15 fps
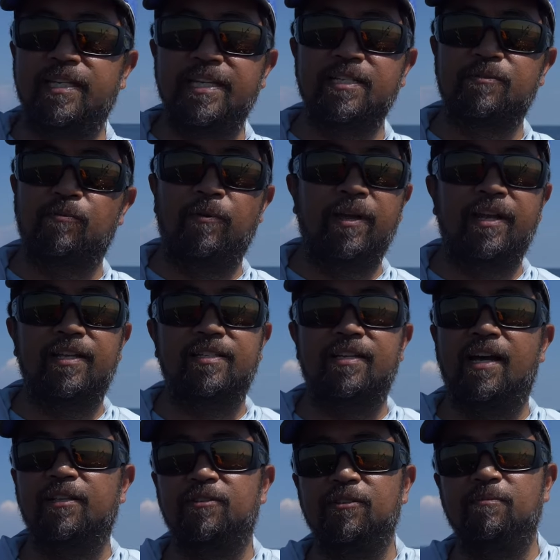east wind is
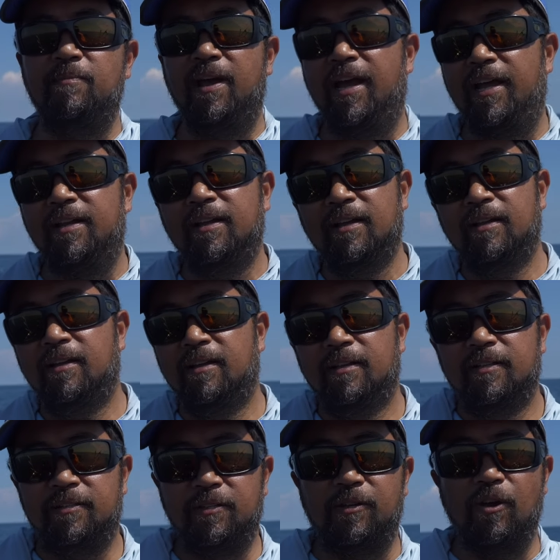not too bad
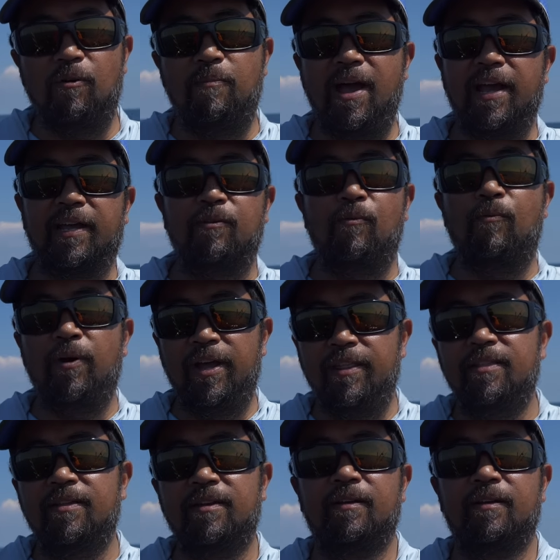to go back with